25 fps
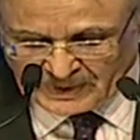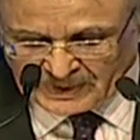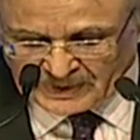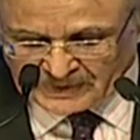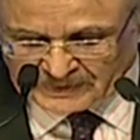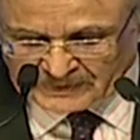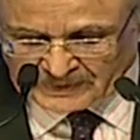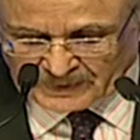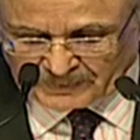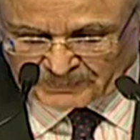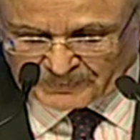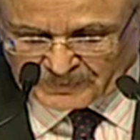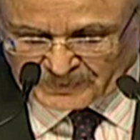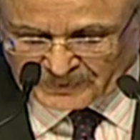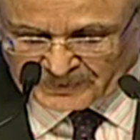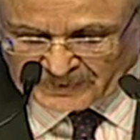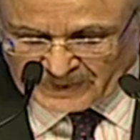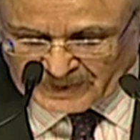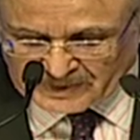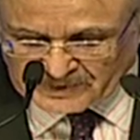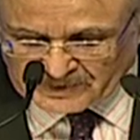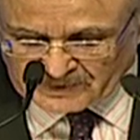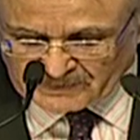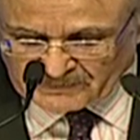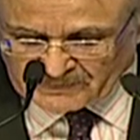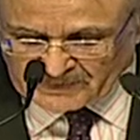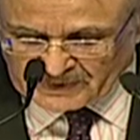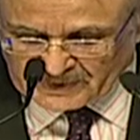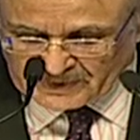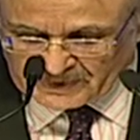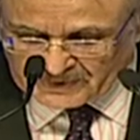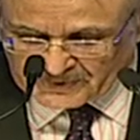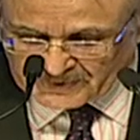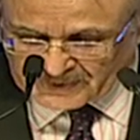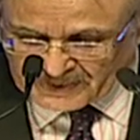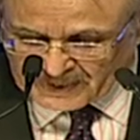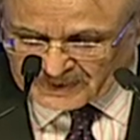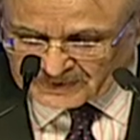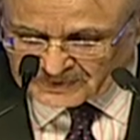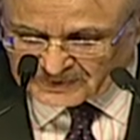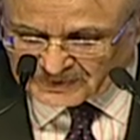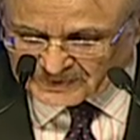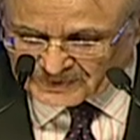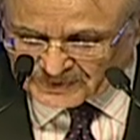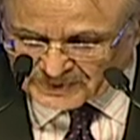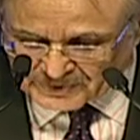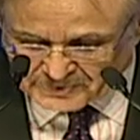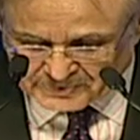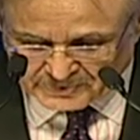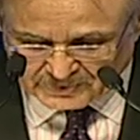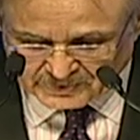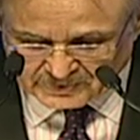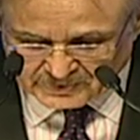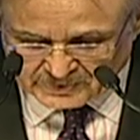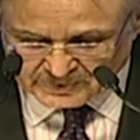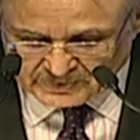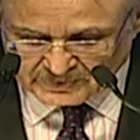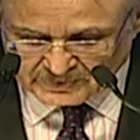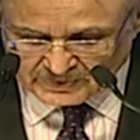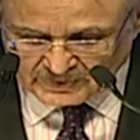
that progressively create conditions